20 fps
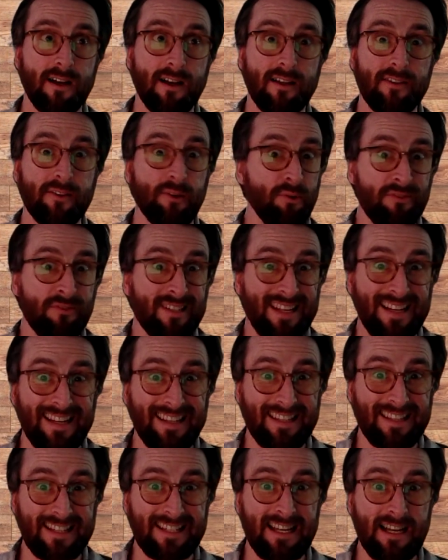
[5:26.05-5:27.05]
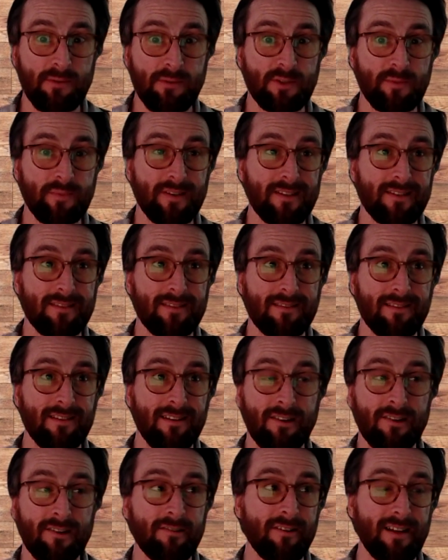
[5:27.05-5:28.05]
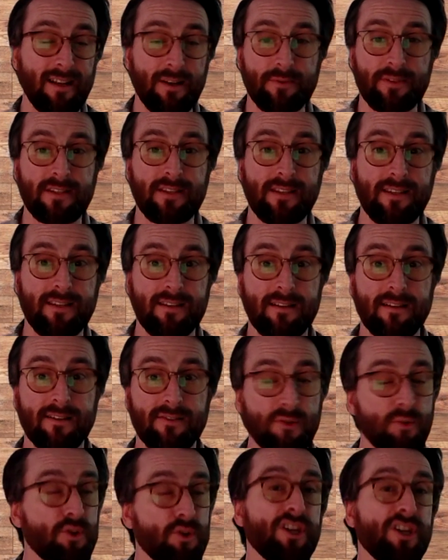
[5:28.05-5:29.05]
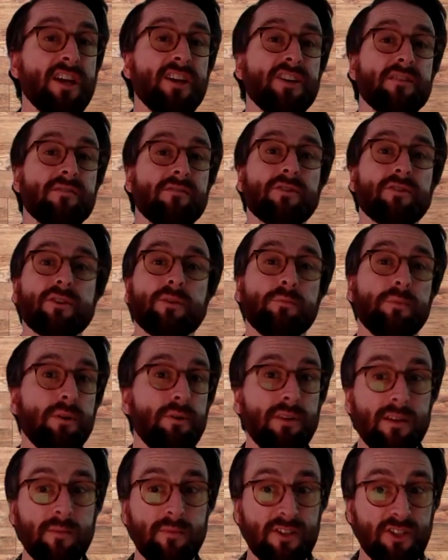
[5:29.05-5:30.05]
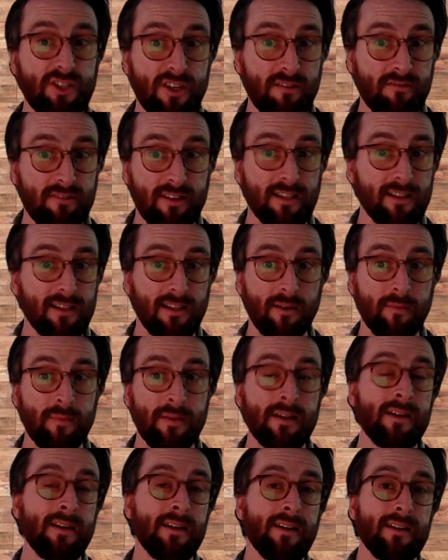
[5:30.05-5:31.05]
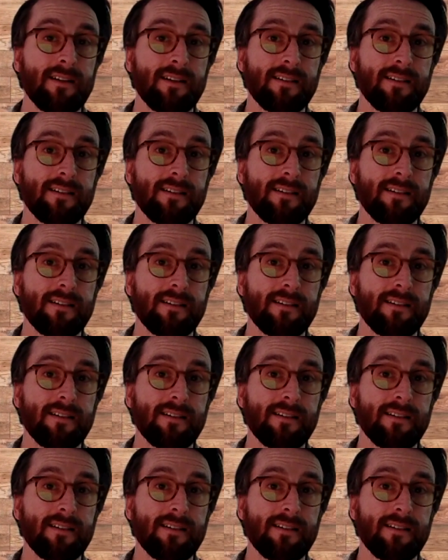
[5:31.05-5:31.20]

The only reason I got that job was because in undergrad I was in the Association for Computing Machinery Club,